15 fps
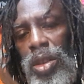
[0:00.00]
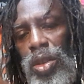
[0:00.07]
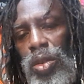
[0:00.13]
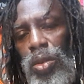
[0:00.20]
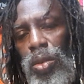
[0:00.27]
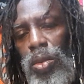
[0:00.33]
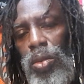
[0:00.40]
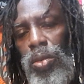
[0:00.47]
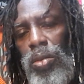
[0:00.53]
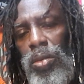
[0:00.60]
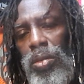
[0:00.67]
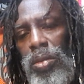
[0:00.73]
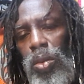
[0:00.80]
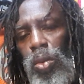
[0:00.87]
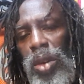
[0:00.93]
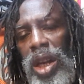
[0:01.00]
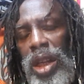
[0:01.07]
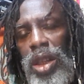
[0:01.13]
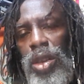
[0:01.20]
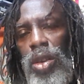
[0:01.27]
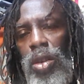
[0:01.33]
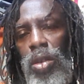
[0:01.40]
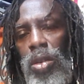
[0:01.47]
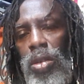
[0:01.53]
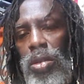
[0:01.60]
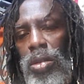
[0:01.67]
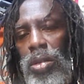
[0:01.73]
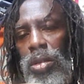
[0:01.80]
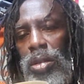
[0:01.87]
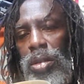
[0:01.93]
to work
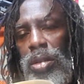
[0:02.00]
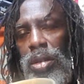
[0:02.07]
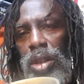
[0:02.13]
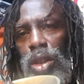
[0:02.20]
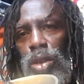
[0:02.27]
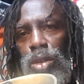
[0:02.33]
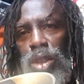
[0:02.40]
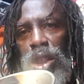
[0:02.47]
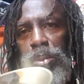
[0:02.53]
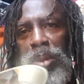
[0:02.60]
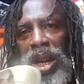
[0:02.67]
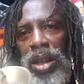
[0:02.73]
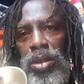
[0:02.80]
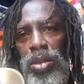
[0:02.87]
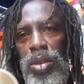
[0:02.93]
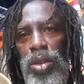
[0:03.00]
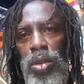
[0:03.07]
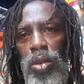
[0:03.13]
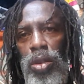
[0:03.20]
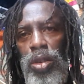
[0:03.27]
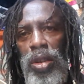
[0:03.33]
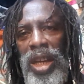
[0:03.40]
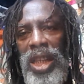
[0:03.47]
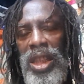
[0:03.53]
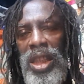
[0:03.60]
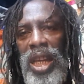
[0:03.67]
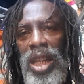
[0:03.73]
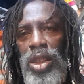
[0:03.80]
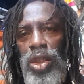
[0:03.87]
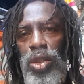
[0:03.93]
your spells or your
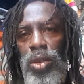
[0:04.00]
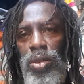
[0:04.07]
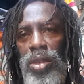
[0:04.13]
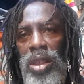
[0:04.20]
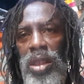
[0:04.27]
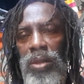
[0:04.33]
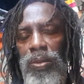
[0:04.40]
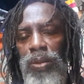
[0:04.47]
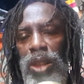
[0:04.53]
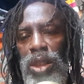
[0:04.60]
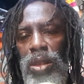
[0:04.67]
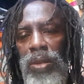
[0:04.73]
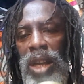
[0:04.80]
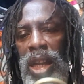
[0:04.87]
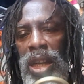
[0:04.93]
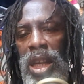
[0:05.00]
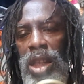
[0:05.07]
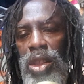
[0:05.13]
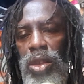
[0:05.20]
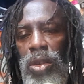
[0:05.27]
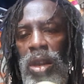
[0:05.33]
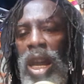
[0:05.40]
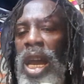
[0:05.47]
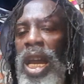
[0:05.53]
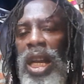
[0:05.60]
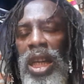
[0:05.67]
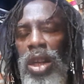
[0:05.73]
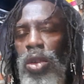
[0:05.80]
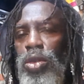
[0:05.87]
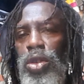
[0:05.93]
intentions and things of that nature.
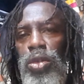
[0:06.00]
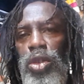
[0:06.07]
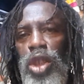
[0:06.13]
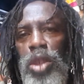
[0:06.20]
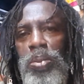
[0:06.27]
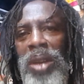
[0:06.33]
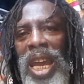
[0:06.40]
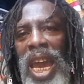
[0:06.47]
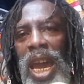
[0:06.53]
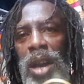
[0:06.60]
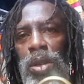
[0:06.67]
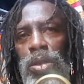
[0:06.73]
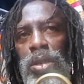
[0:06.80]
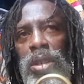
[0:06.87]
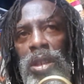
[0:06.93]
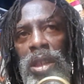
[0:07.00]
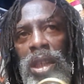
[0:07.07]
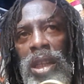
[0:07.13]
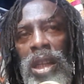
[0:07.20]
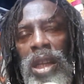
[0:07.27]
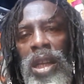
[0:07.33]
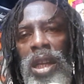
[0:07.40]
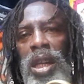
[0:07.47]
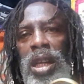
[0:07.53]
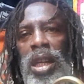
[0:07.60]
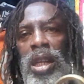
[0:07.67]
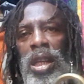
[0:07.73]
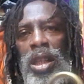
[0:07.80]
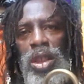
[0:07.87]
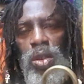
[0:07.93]
Can also just be held
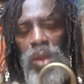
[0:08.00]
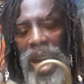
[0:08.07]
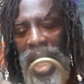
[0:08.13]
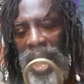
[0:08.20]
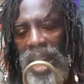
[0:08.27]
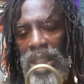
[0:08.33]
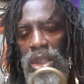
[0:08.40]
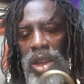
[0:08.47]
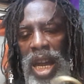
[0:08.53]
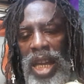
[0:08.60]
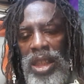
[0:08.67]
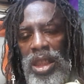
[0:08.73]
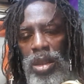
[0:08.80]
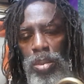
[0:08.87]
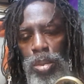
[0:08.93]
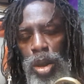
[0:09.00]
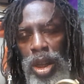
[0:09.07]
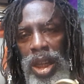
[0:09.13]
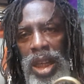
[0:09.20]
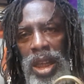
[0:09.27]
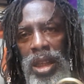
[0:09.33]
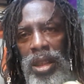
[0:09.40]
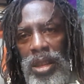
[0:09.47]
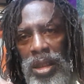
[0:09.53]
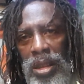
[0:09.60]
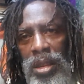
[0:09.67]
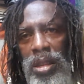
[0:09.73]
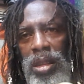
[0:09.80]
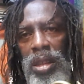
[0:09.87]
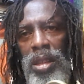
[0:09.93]
to energize the body
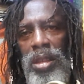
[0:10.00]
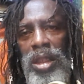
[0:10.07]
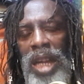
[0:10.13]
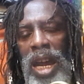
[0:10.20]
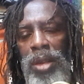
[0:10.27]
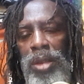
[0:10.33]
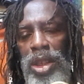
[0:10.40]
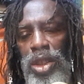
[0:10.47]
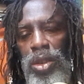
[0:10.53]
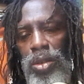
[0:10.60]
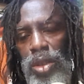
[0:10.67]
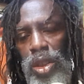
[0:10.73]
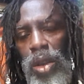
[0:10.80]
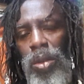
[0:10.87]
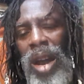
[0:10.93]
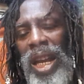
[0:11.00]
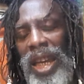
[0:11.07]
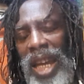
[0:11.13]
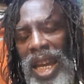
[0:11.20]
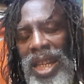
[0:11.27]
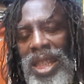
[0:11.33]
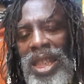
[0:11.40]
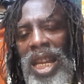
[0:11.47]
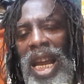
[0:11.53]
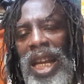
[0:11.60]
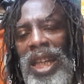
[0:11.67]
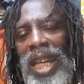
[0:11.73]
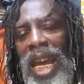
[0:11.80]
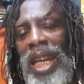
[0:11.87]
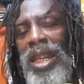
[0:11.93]
direction. So again, it's like
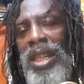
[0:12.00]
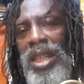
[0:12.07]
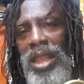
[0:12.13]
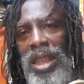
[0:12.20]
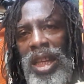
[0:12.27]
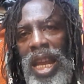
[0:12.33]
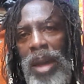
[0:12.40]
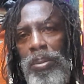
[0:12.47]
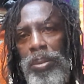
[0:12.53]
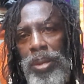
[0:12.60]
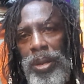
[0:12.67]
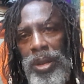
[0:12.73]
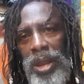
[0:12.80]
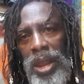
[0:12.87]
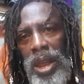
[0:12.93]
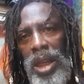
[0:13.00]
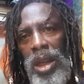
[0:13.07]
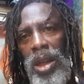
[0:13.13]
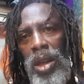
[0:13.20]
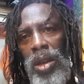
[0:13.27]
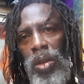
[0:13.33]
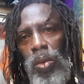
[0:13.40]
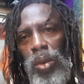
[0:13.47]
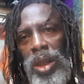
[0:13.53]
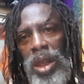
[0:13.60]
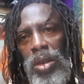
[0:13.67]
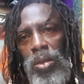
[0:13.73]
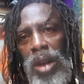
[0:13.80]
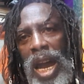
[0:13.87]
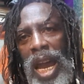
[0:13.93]
an Aladdin's lamp. With
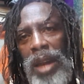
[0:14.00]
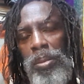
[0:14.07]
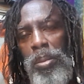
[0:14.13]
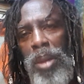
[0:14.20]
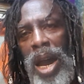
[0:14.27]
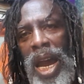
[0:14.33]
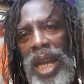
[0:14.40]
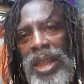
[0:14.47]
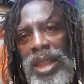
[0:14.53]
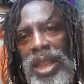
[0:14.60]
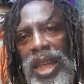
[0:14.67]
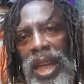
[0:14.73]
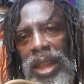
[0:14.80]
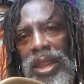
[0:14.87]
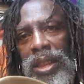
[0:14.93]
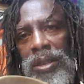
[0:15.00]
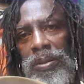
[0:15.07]
the right mindset,